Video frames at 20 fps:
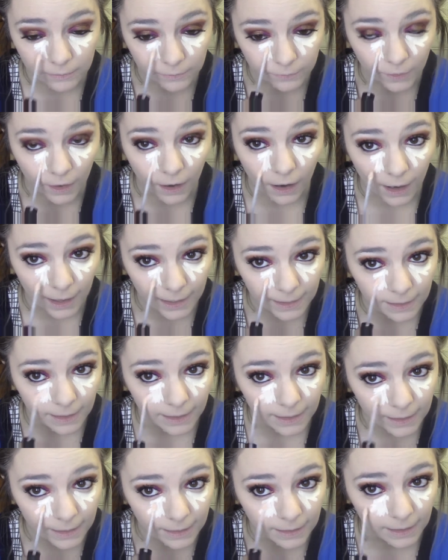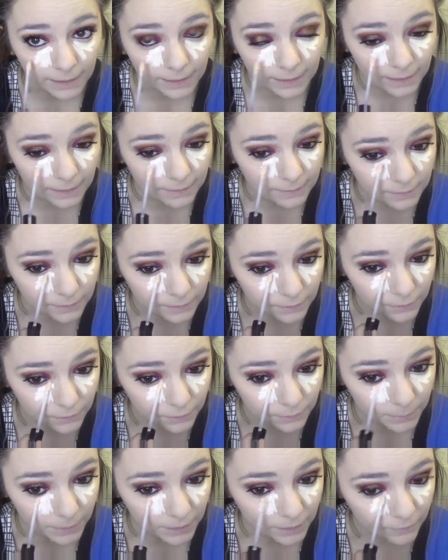for highlighting, I guess this is
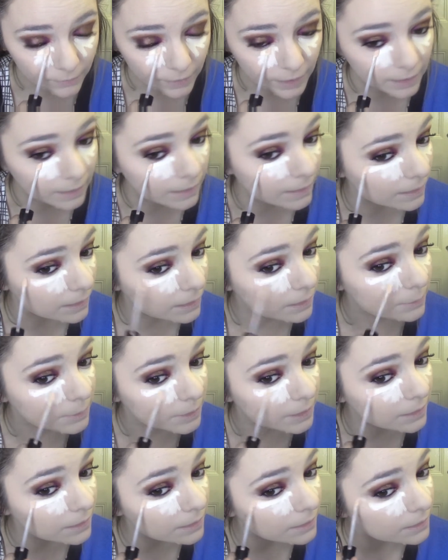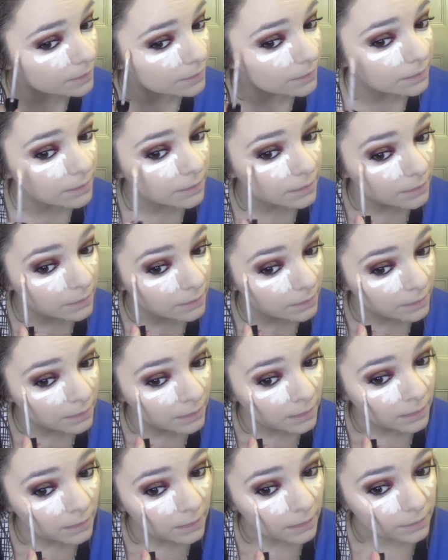a perfect colour, but
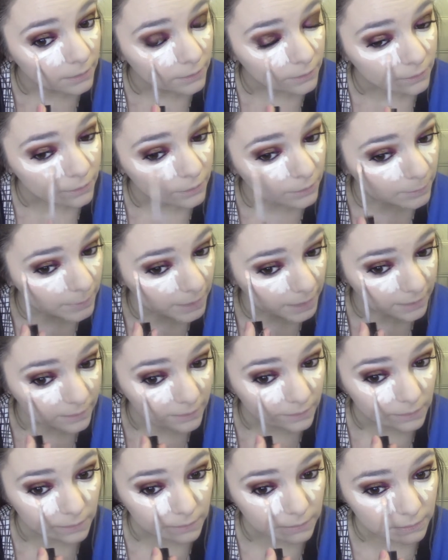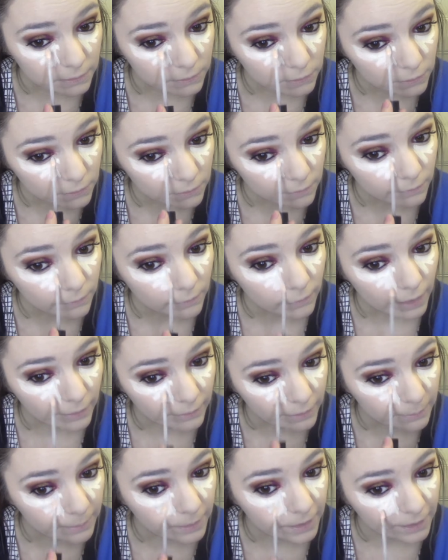I don't know, man. This is just
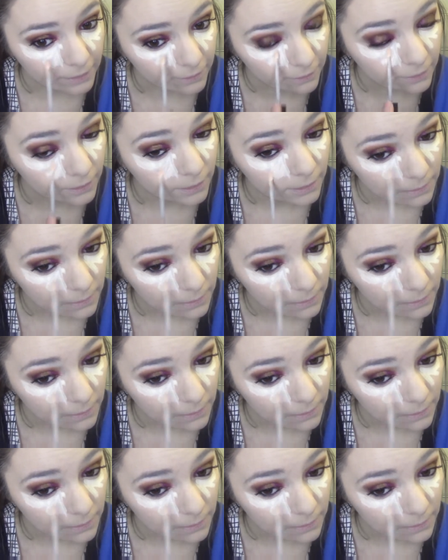very pale.